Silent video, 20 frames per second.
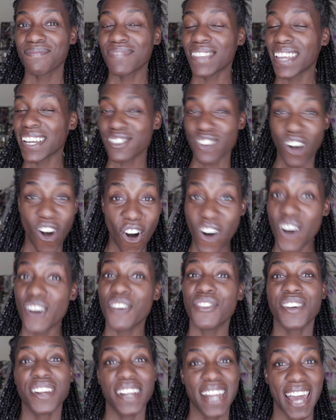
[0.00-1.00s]
That's all
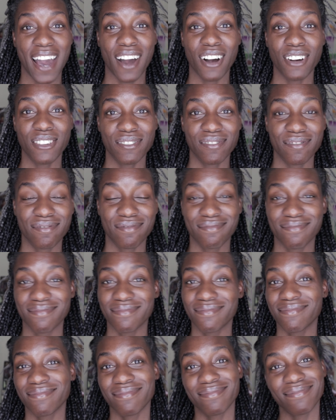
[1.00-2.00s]
for now,
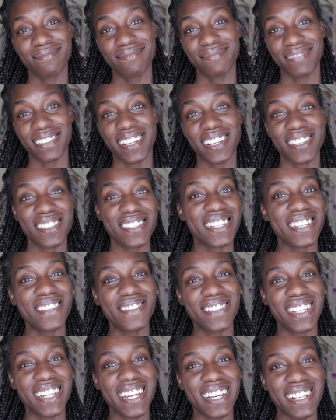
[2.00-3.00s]
and I'll see you
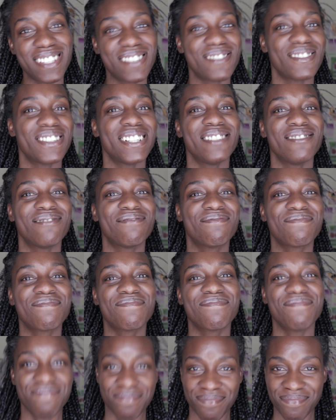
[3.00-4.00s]
in the next one.
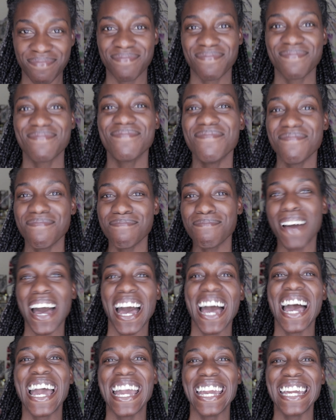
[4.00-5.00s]

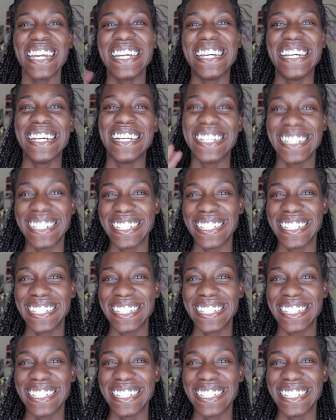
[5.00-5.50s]
Bye!